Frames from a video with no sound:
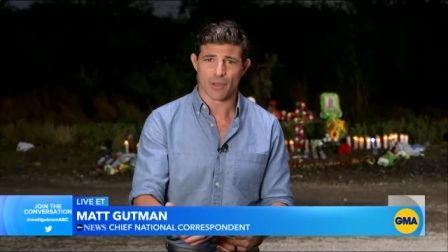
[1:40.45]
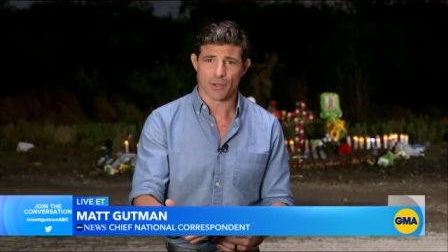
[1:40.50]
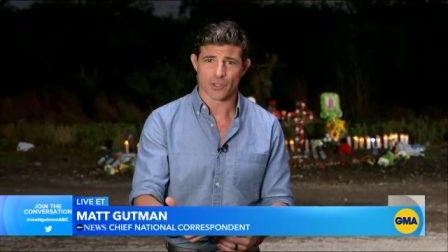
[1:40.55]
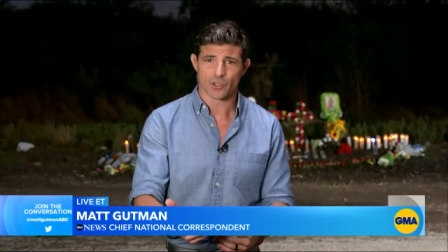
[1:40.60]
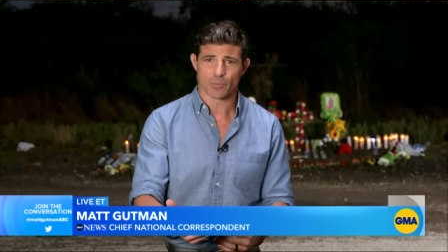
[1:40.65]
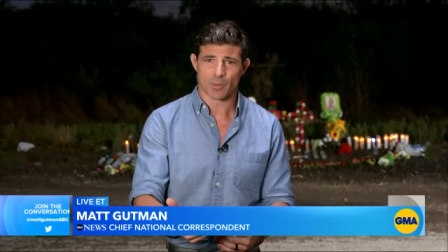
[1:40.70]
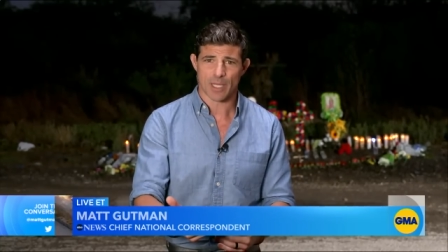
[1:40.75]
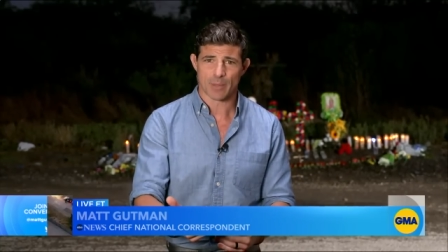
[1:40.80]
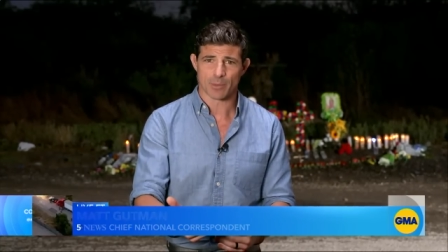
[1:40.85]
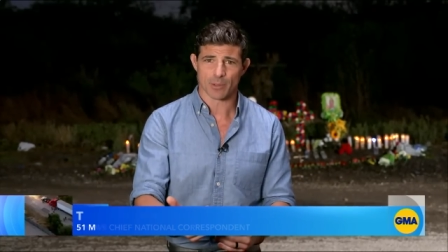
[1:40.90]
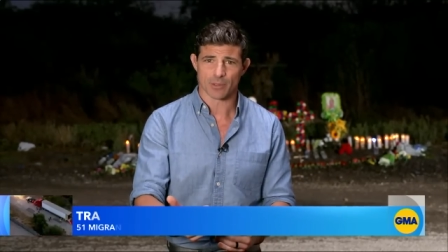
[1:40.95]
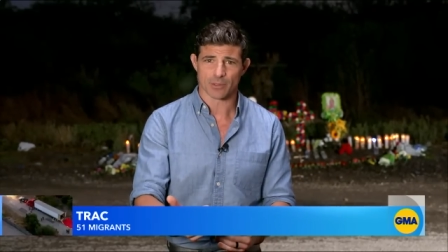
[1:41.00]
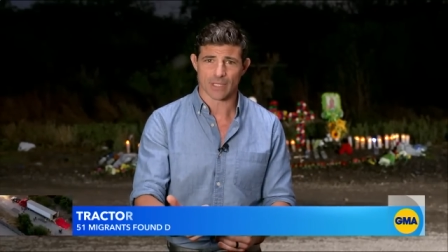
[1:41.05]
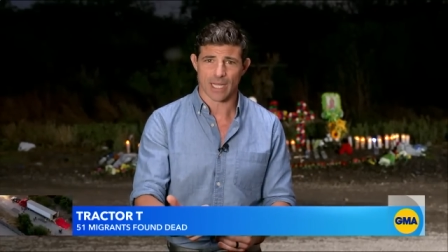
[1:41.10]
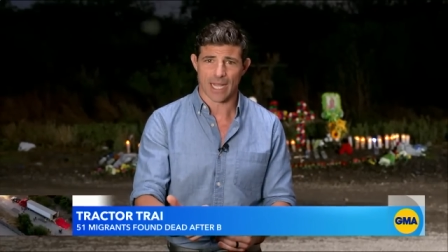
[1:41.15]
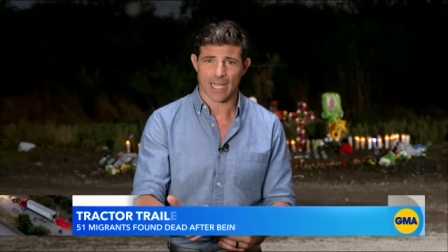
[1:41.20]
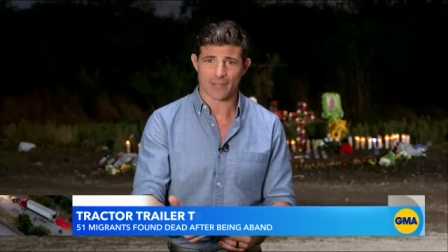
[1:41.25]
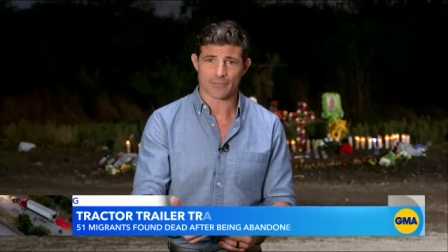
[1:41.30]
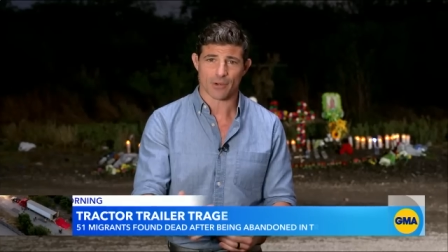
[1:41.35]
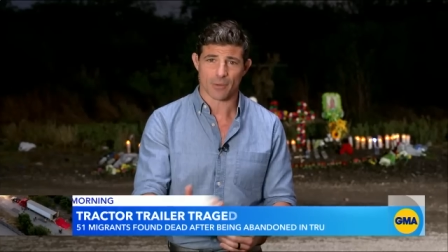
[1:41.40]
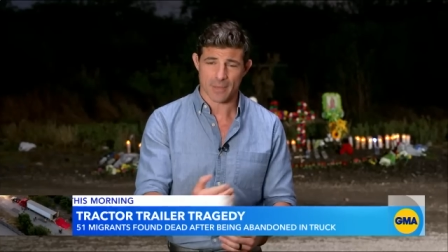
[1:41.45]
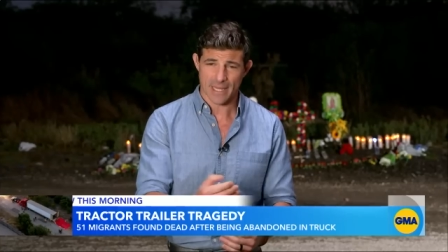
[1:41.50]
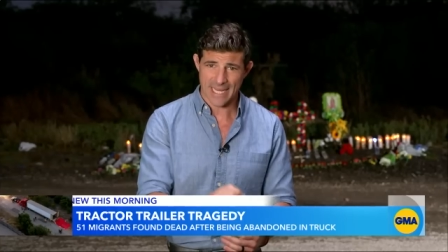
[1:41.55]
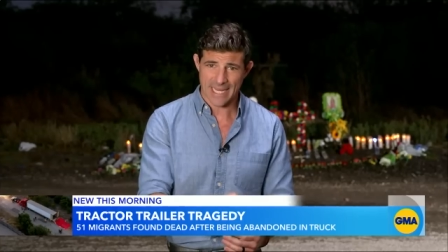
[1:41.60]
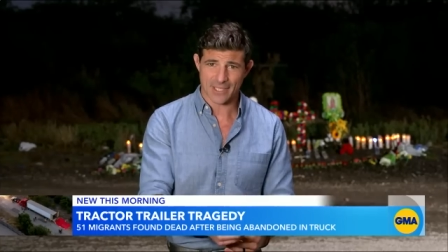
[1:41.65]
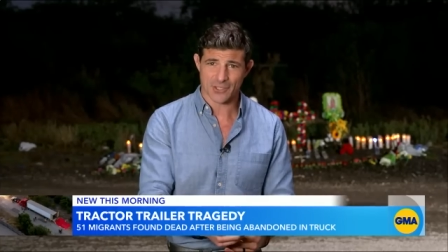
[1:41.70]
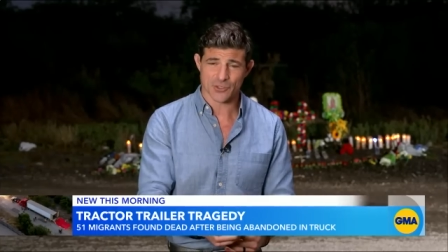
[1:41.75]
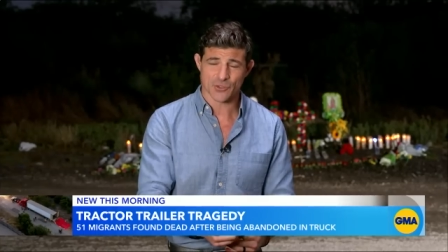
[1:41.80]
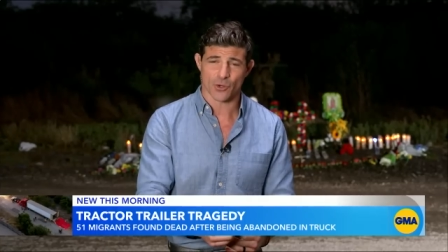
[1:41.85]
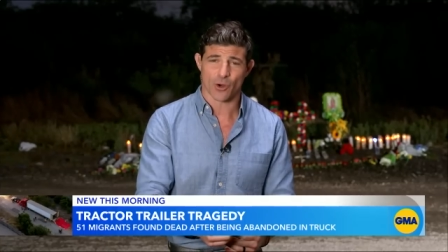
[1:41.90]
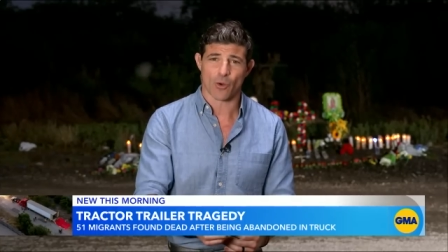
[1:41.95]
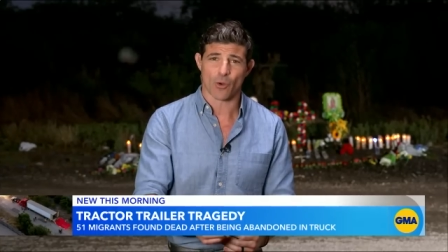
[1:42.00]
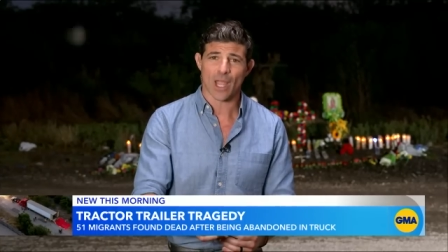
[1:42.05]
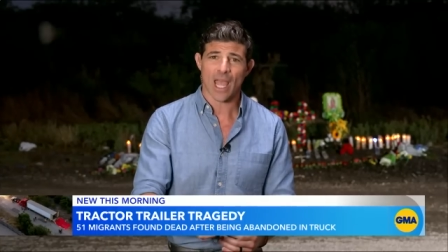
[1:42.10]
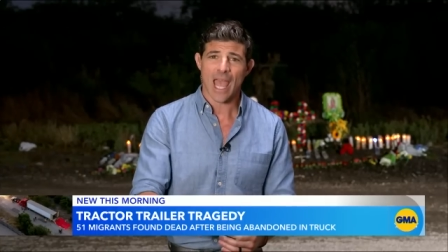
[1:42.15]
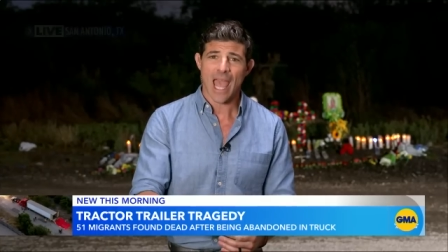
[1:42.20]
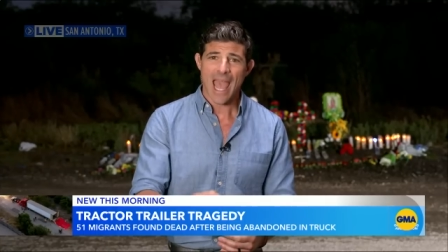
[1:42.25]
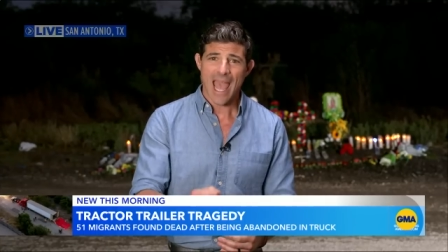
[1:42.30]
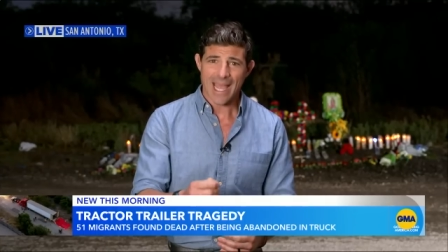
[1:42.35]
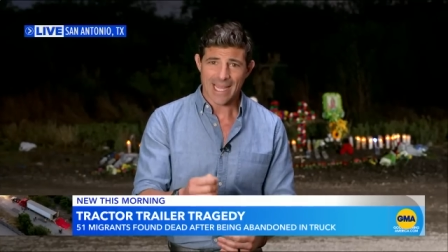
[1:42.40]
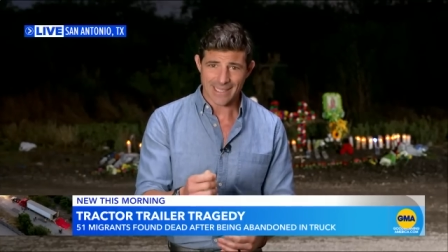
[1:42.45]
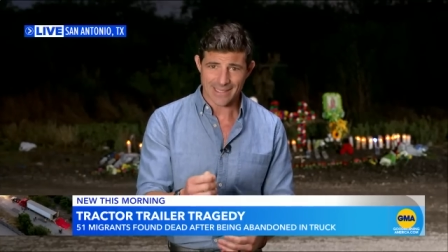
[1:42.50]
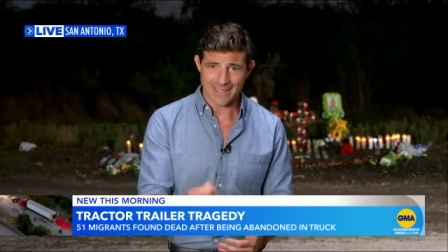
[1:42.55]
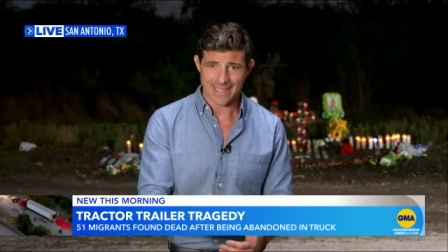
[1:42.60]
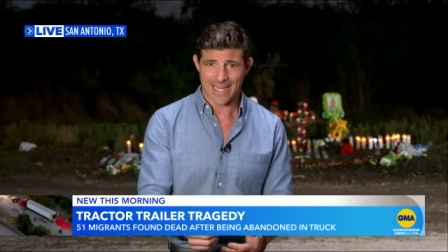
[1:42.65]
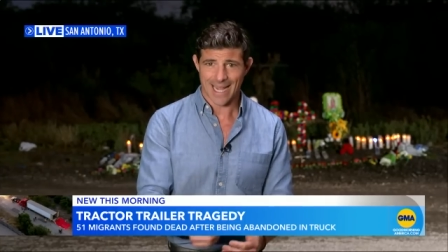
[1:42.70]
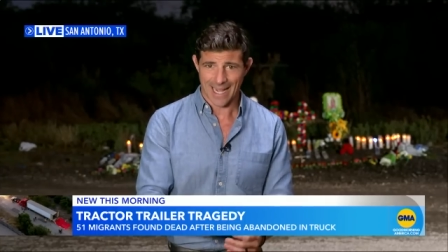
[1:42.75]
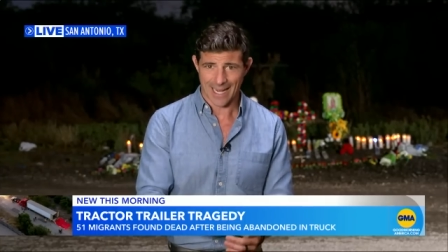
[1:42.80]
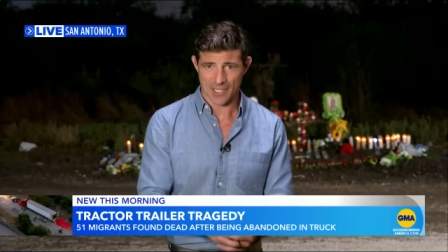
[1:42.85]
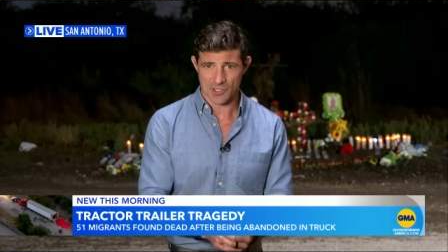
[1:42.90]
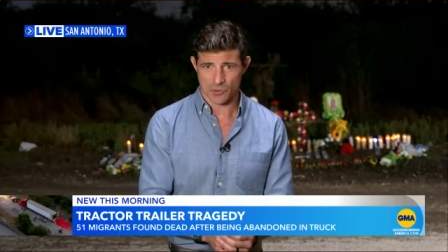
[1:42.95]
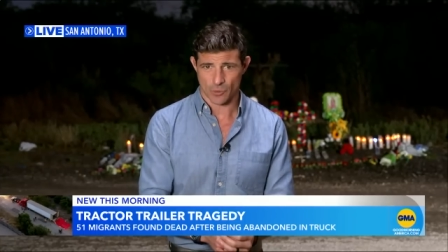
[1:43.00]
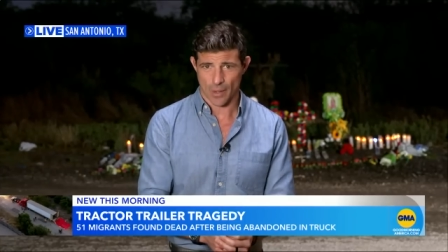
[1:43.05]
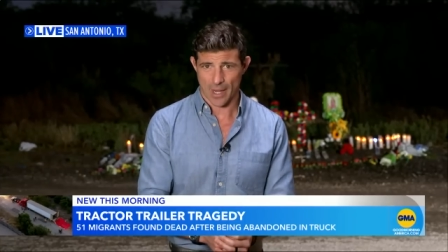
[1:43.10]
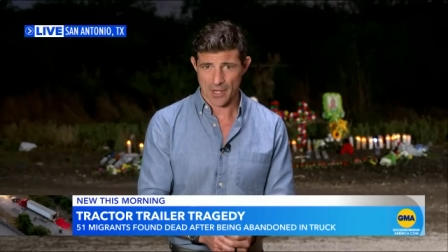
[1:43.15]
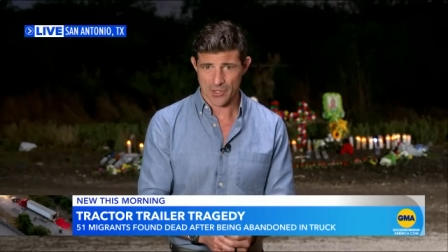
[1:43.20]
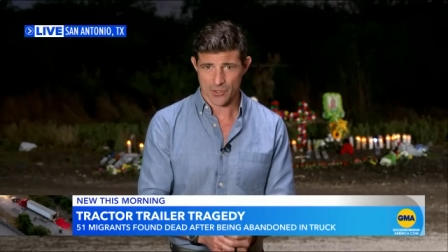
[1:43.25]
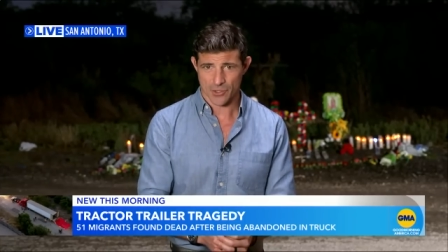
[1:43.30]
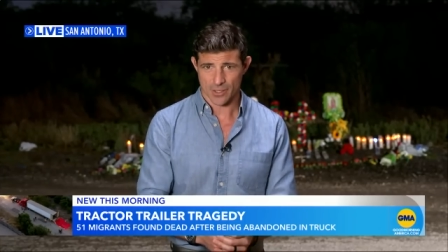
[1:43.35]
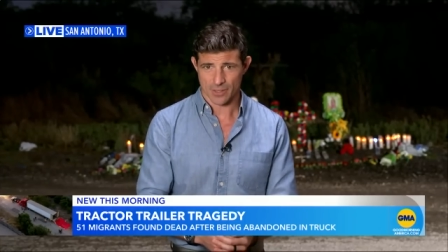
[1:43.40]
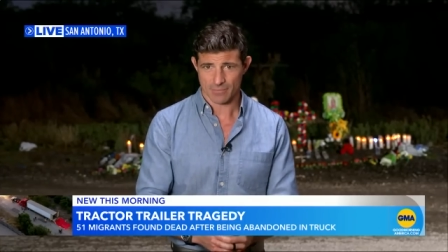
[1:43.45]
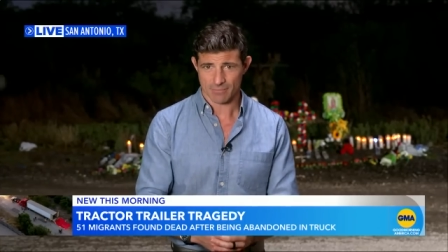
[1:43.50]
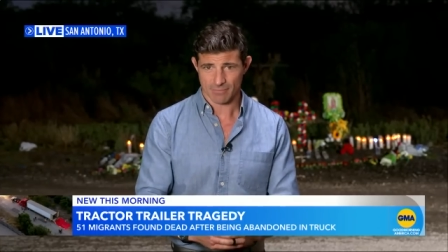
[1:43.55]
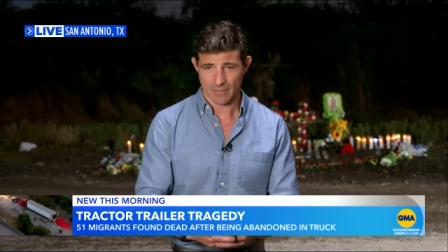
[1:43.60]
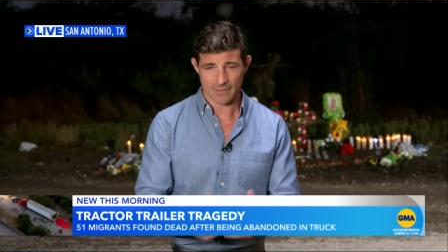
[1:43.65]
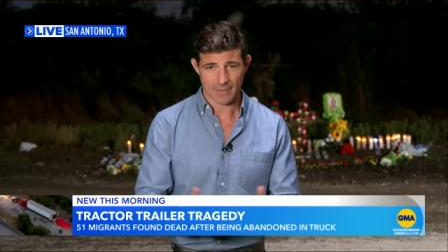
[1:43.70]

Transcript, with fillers: those people died from heat stroke and dehydration.